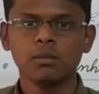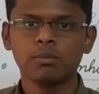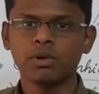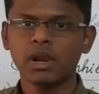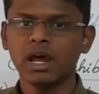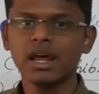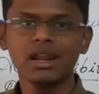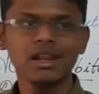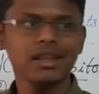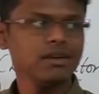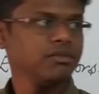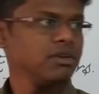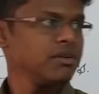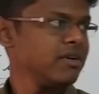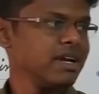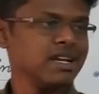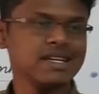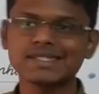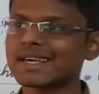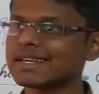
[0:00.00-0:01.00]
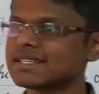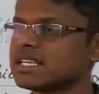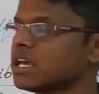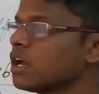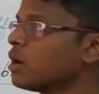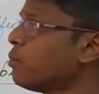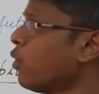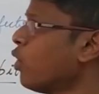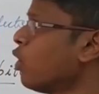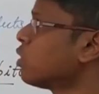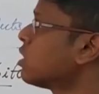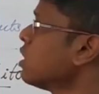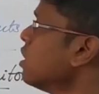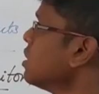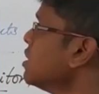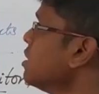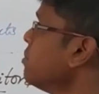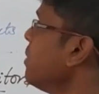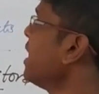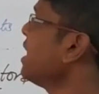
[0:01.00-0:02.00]
Priorly, we were discussing
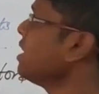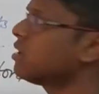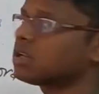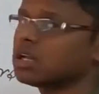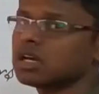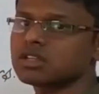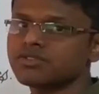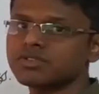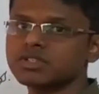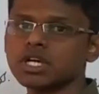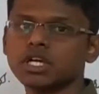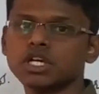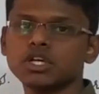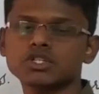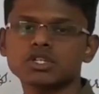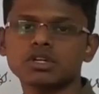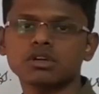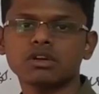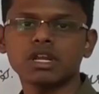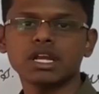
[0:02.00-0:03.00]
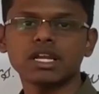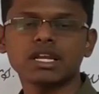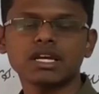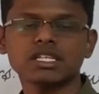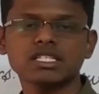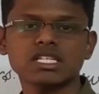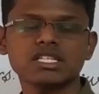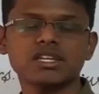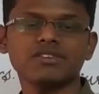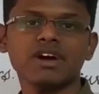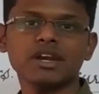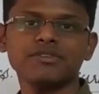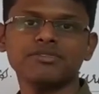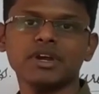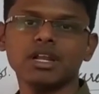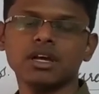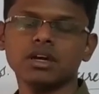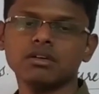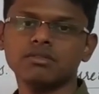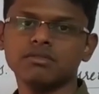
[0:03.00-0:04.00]
about the main drugs which are used to treat congestive heart
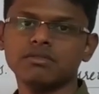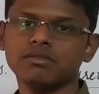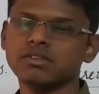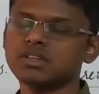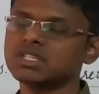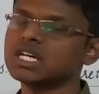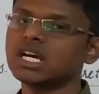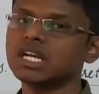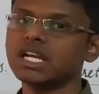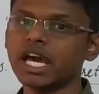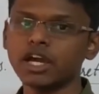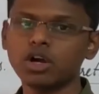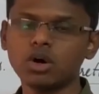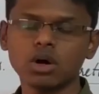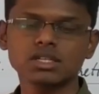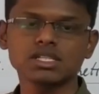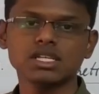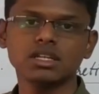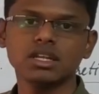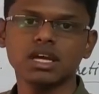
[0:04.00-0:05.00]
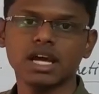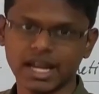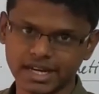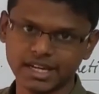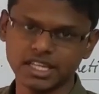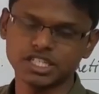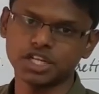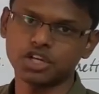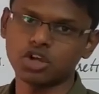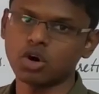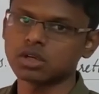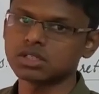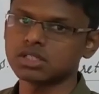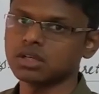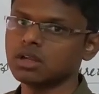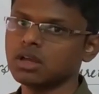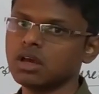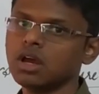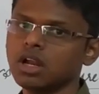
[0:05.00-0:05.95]
failure, which are digoxin and digitoxin.